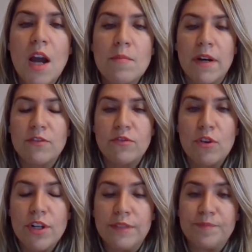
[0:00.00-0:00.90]
But for
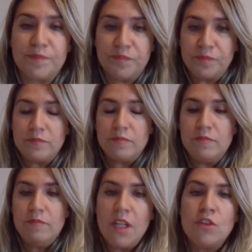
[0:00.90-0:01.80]
the
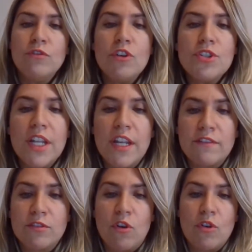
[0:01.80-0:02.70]
university
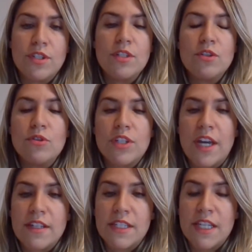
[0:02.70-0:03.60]
elective courses, you
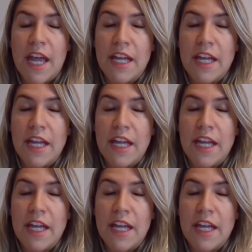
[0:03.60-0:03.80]
can